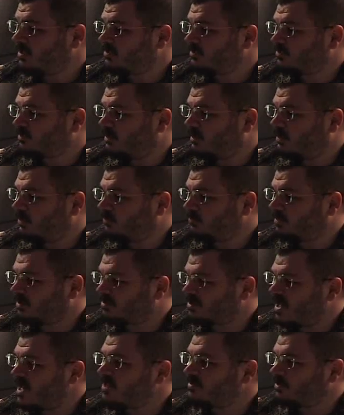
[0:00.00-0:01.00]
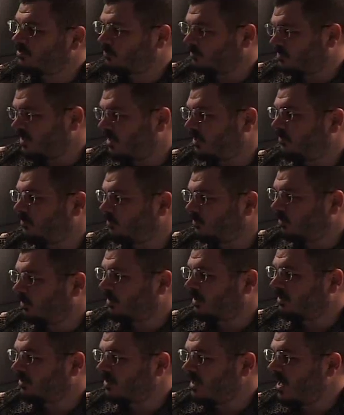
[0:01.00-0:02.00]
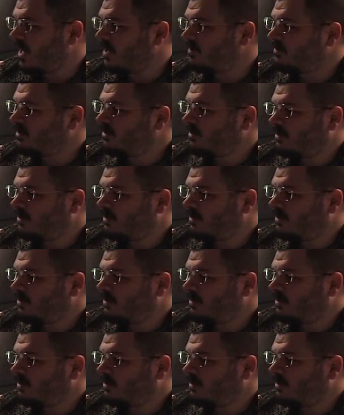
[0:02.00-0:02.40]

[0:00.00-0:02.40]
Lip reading: So the scientists will take a good look at that